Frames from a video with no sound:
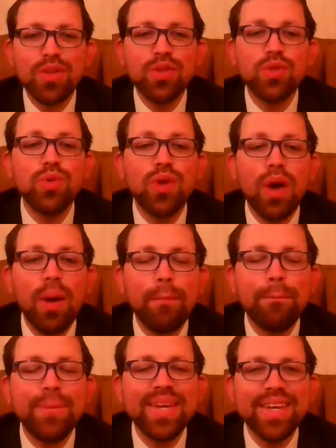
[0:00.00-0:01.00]
Do not
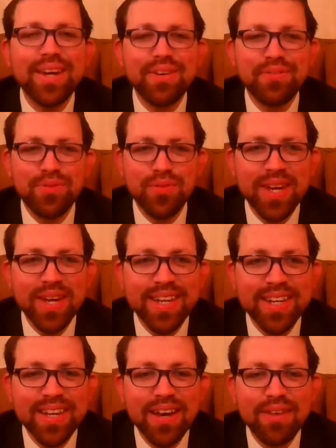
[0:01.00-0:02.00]
be
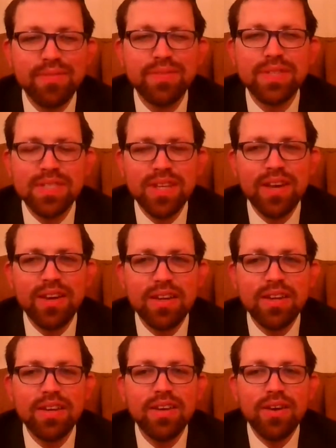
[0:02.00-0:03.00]
afraid of
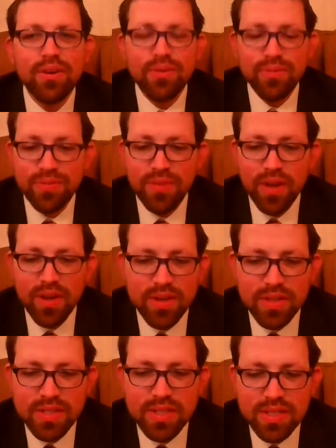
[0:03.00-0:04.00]
sudden, uh,
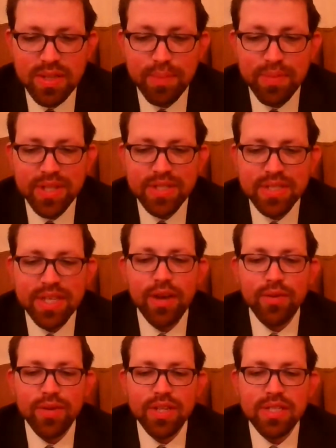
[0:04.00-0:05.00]
something
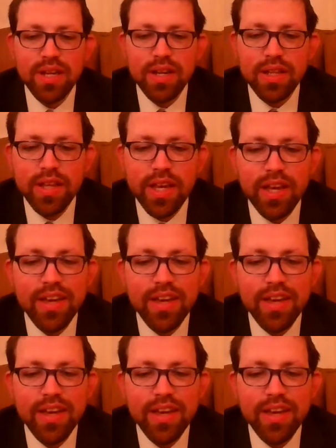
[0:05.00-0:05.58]
scary suddenly.